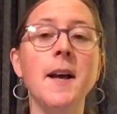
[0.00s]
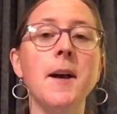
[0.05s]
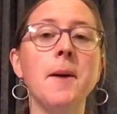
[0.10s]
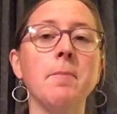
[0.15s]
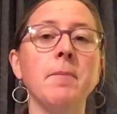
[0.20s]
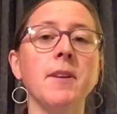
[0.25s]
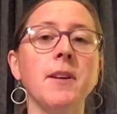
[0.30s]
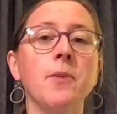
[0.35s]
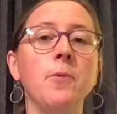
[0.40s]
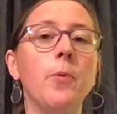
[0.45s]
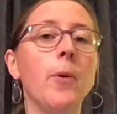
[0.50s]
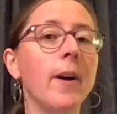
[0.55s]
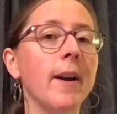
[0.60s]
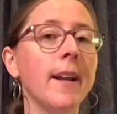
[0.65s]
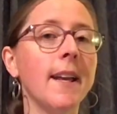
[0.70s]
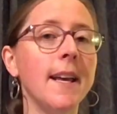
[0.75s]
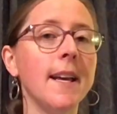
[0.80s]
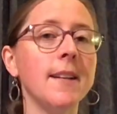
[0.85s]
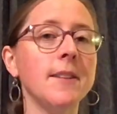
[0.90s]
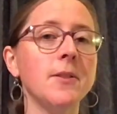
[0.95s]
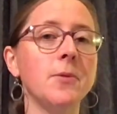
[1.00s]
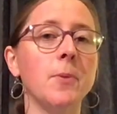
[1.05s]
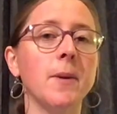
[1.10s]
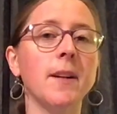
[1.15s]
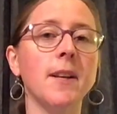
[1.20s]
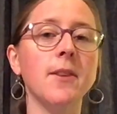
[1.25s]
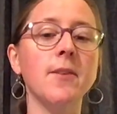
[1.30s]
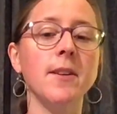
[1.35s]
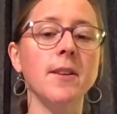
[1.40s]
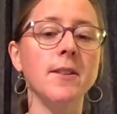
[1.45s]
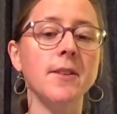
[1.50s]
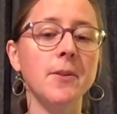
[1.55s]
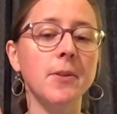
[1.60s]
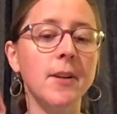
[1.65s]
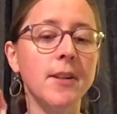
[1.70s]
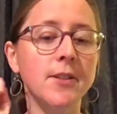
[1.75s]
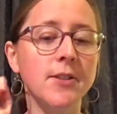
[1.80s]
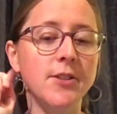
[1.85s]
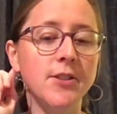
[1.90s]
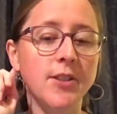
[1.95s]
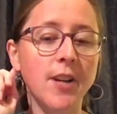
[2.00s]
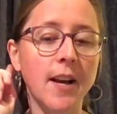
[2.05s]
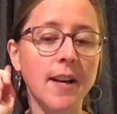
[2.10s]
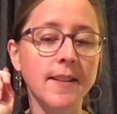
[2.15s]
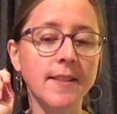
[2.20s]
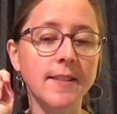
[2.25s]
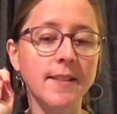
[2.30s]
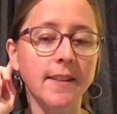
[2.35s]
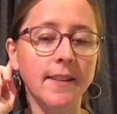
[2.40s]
but you want to get to where you can do it just